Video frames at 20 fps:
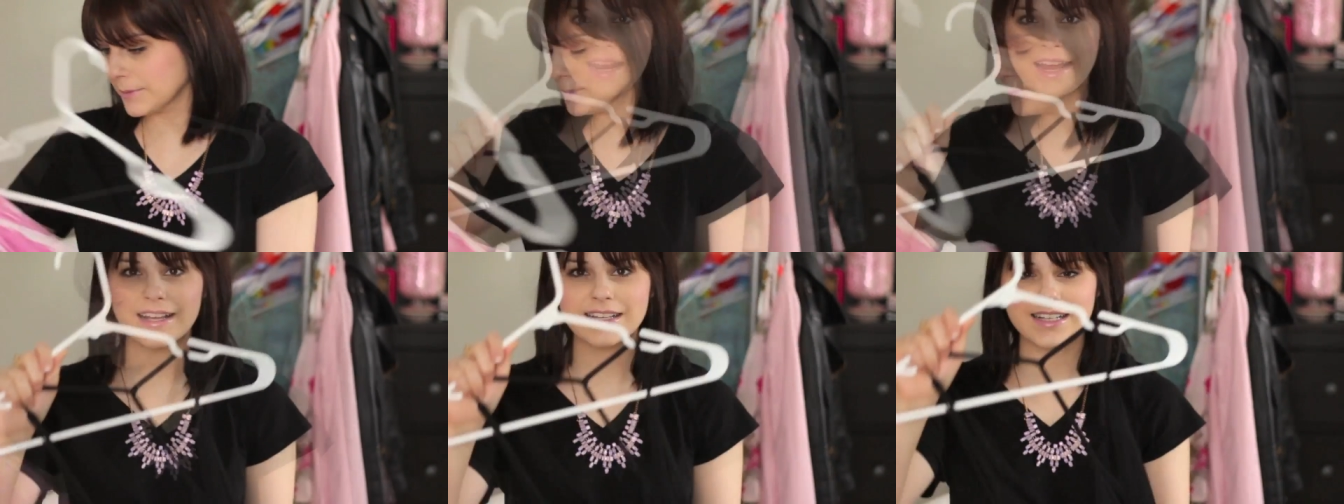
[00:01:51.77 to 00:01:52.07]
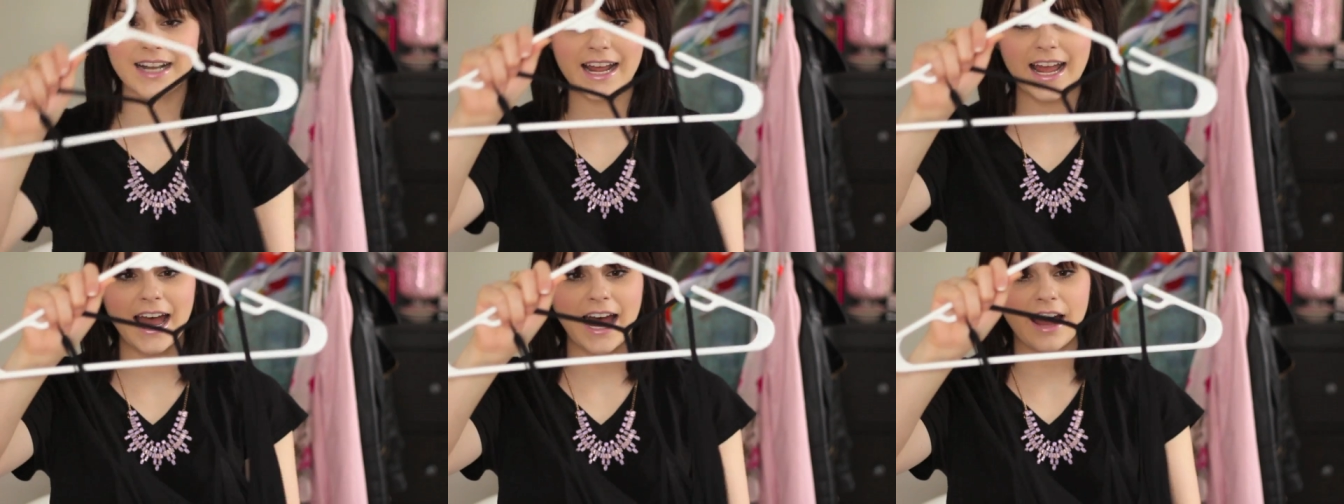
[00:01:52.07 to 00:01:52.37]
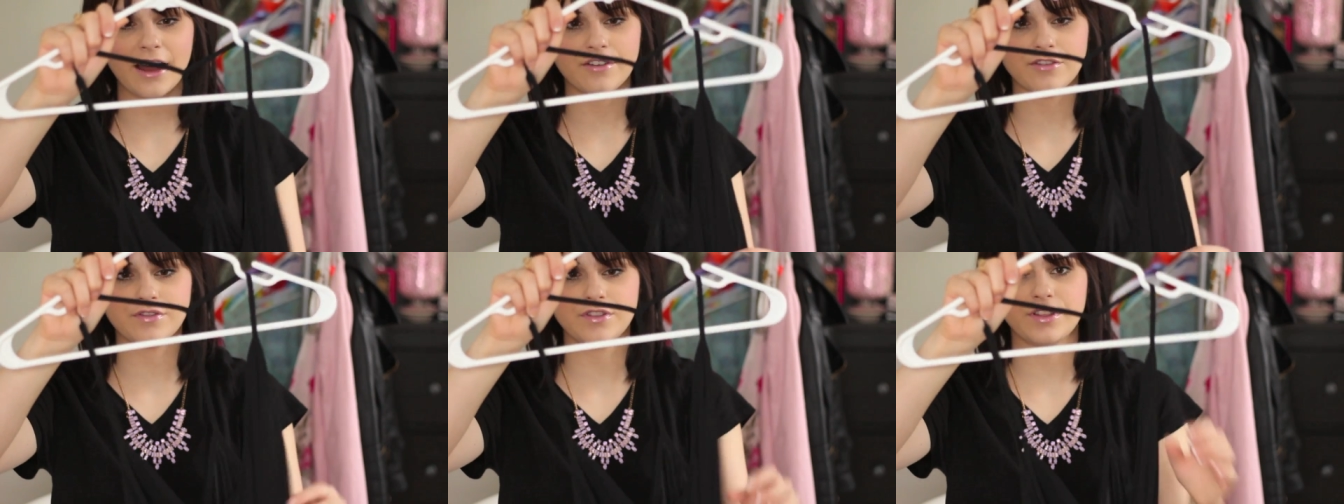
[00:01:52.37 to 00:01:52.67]
Next I
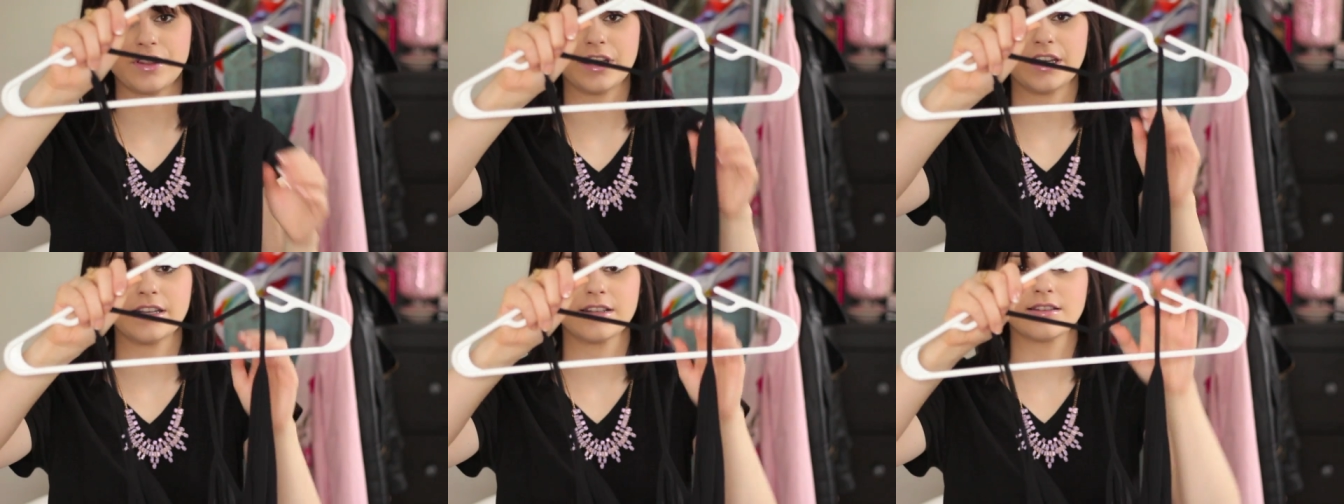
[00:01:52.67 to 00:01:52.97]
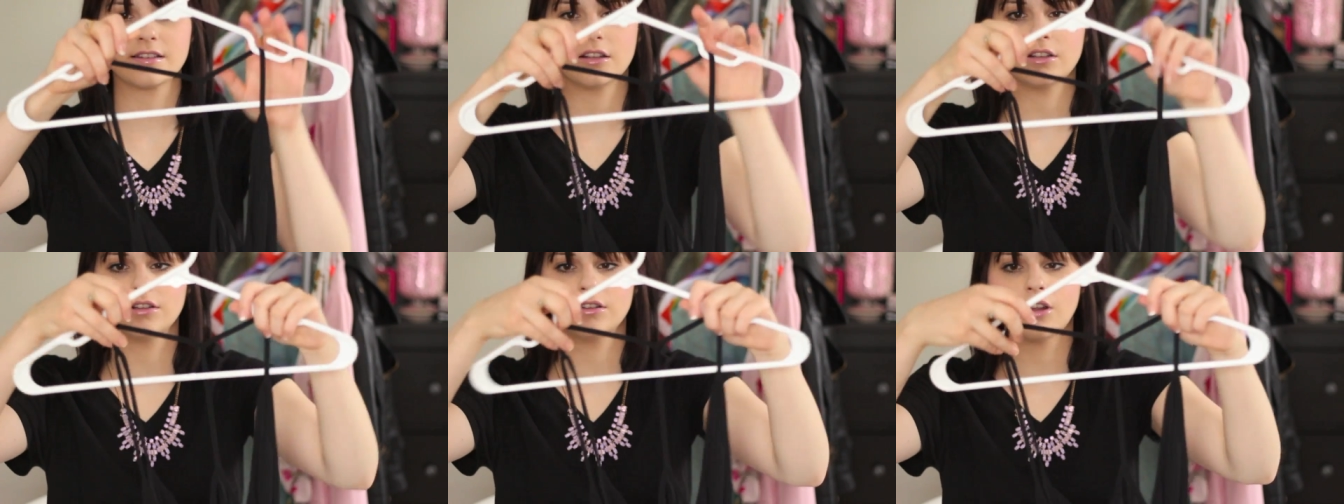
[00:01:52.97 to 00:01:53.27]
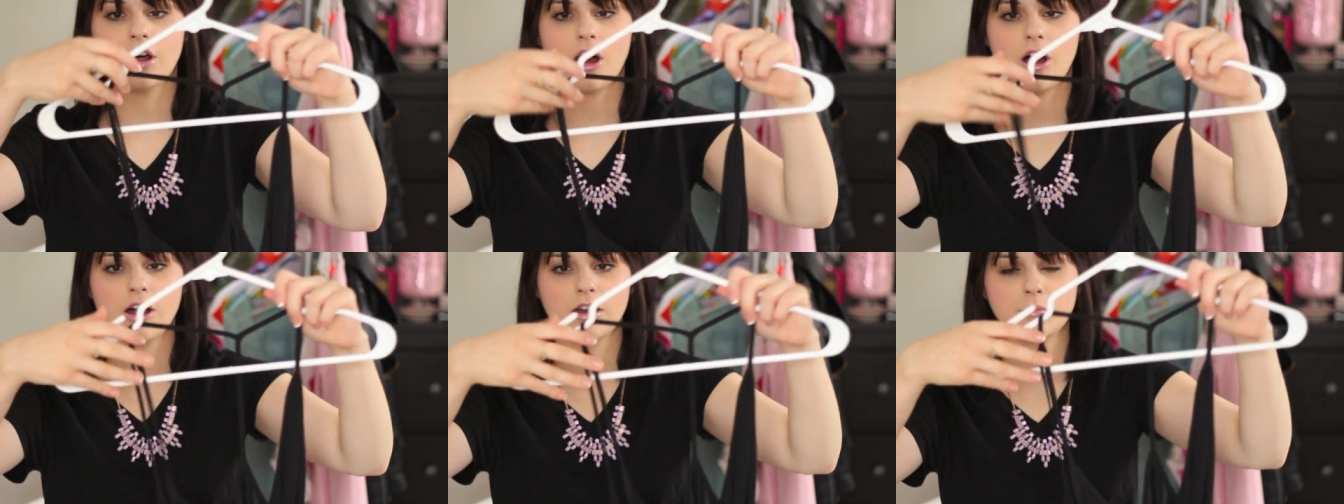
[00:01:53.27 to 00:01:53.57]
have this
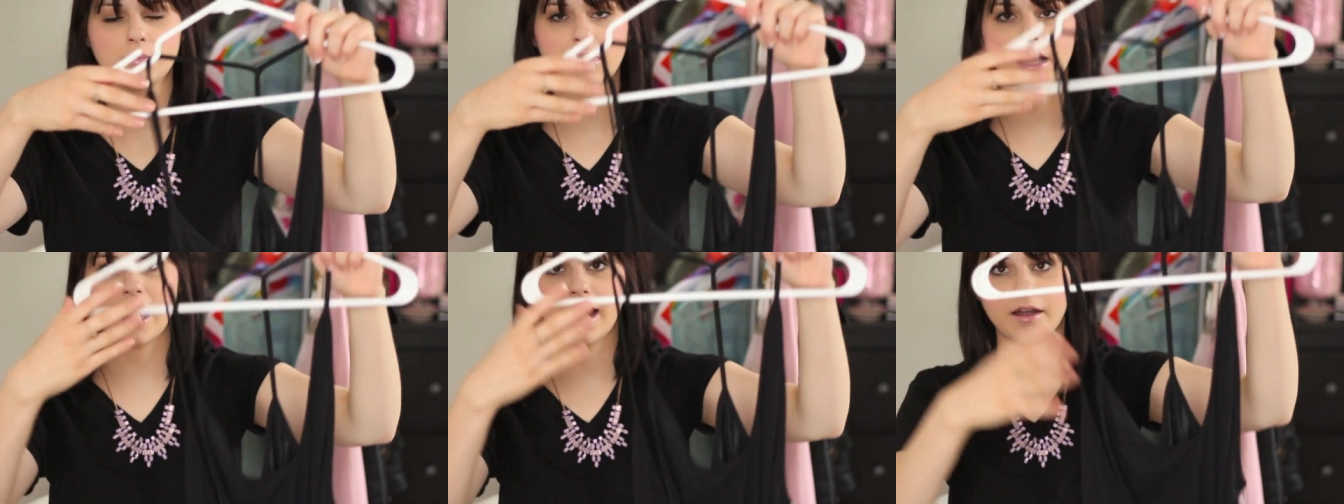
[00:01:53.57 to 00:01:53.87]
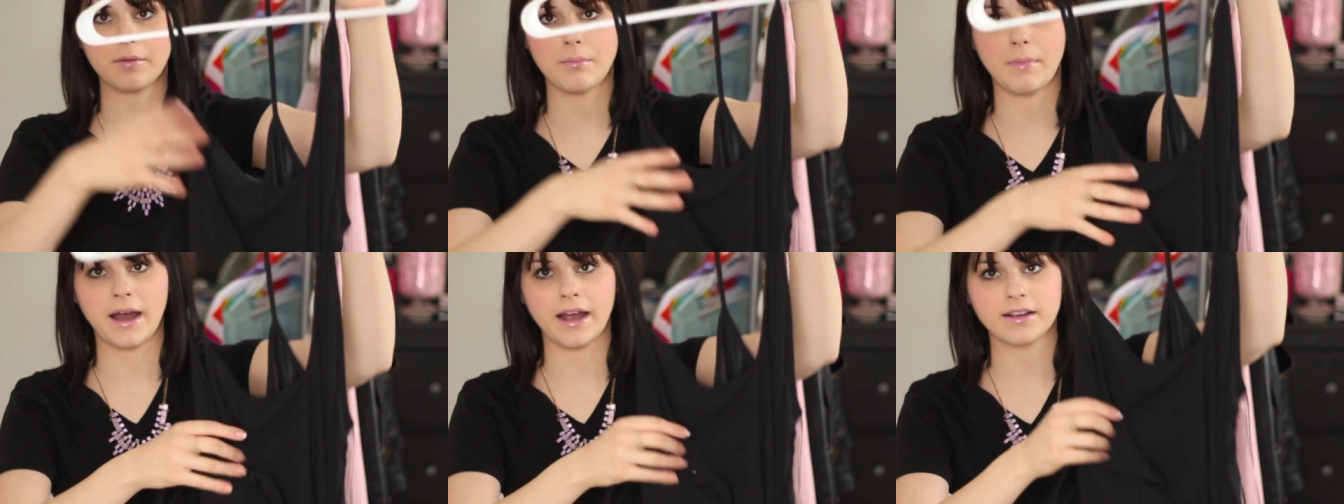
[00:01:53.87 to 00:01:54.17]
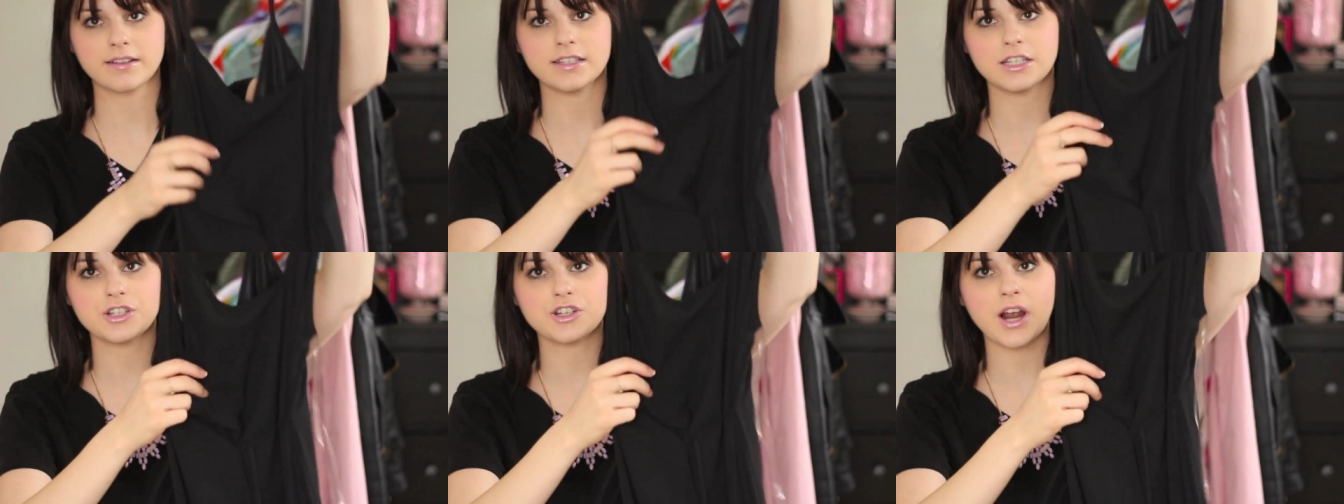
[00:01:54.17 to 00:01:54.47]
long black
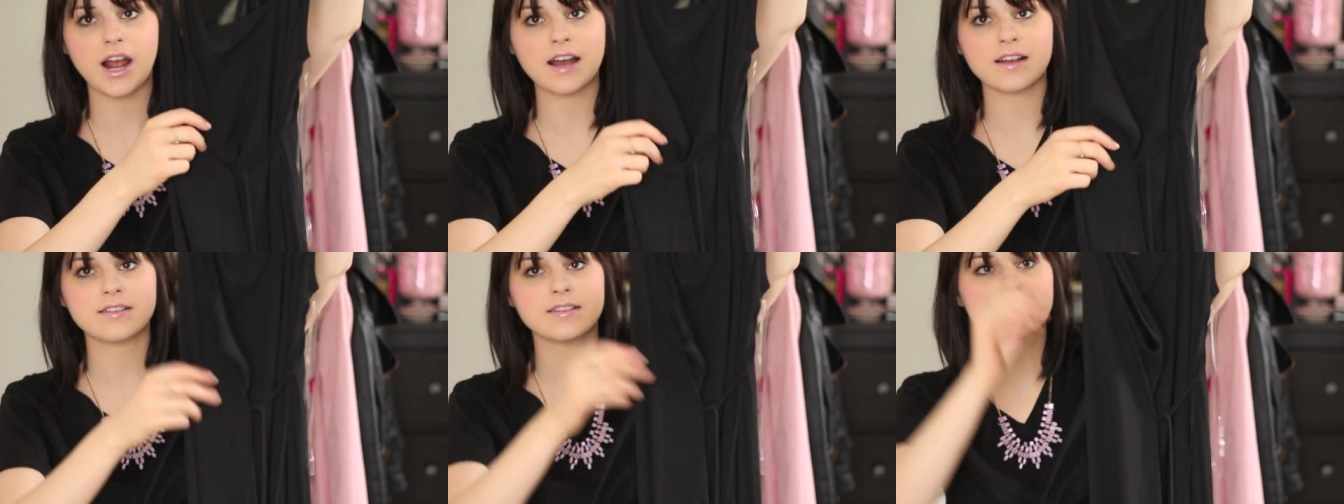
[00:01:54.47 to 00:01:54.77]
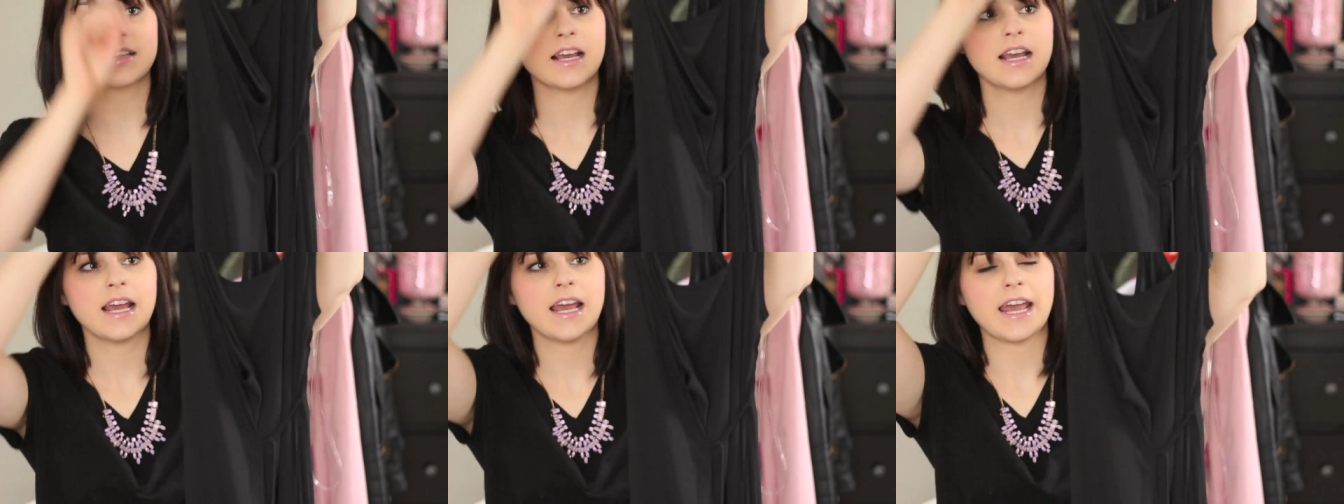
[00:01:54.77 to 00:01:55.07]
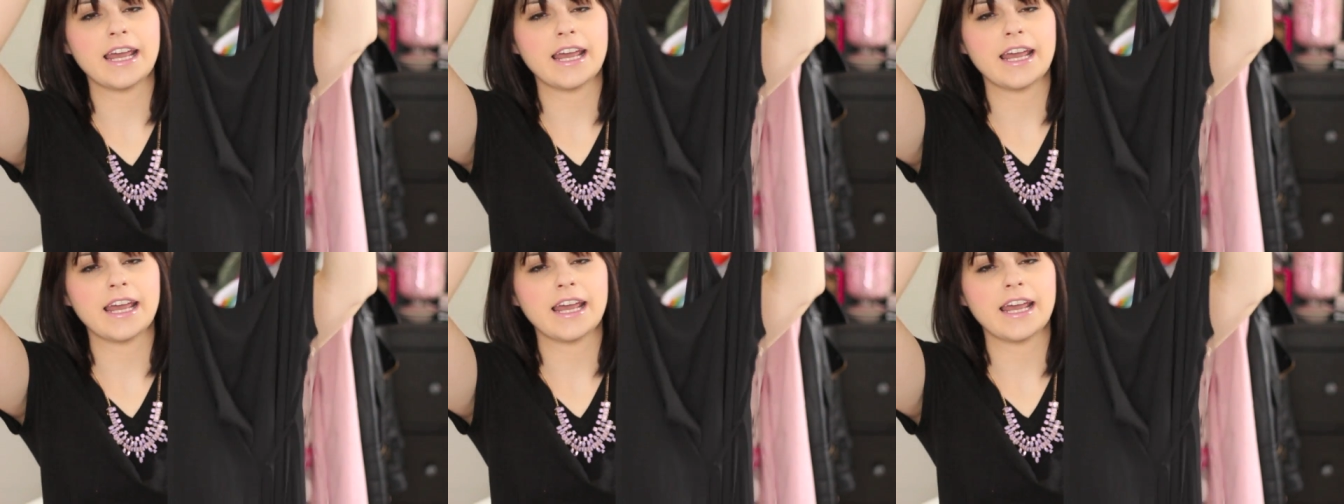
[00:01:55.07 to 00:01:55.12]
maxi dress.